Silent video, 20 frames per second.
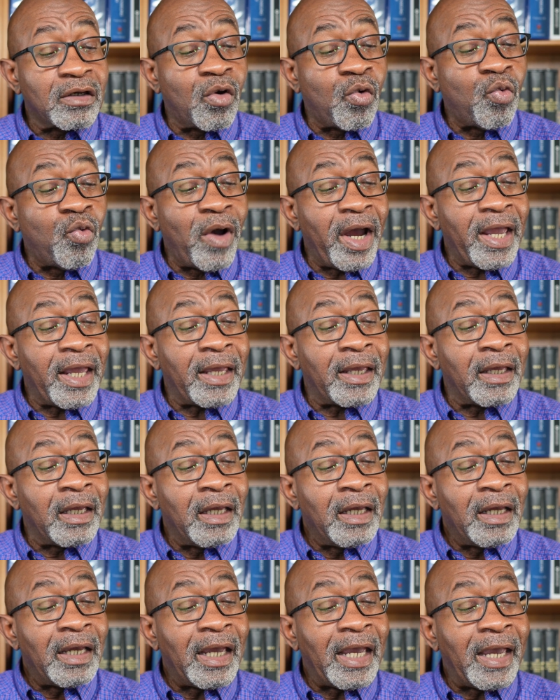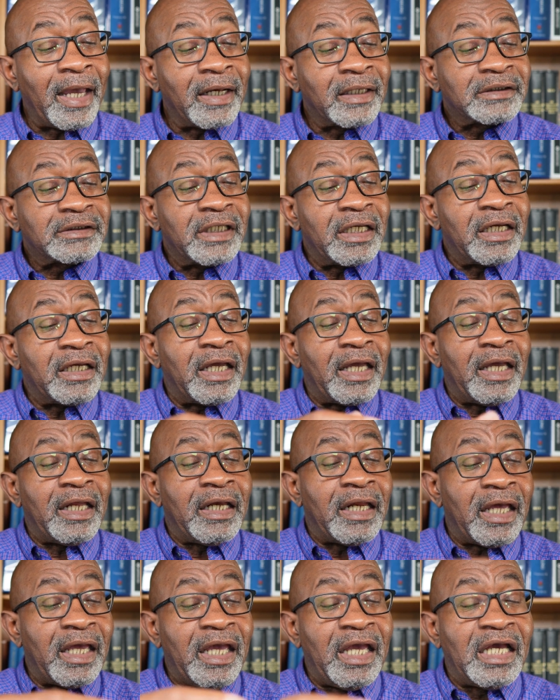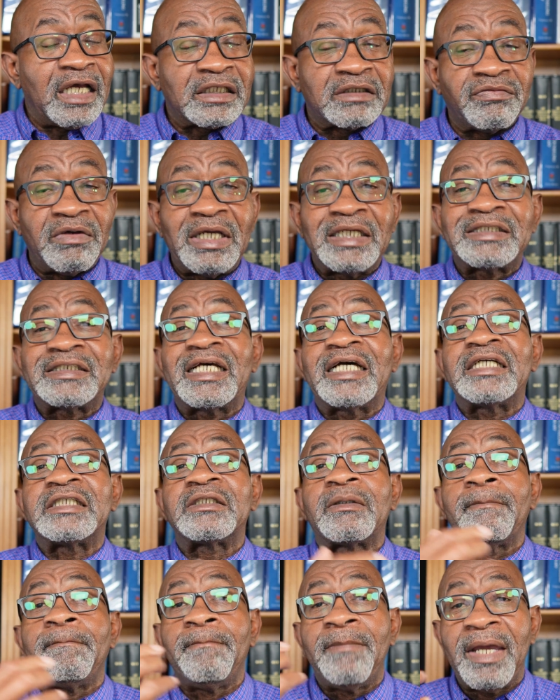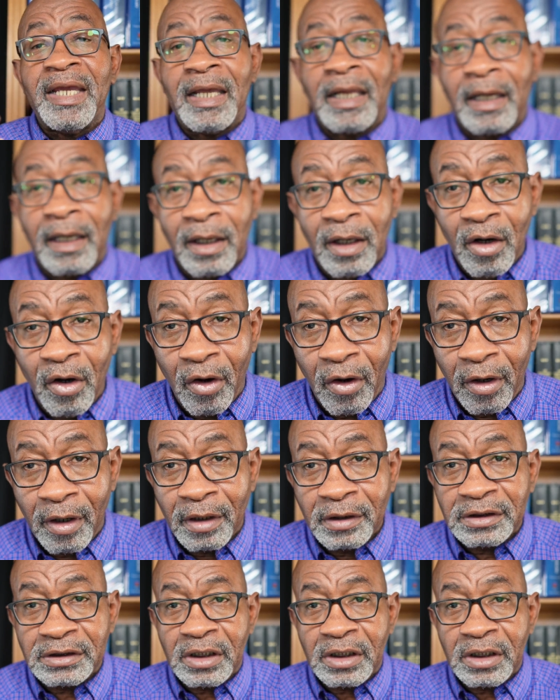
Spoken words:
away. And see, in the ESV it says being lured.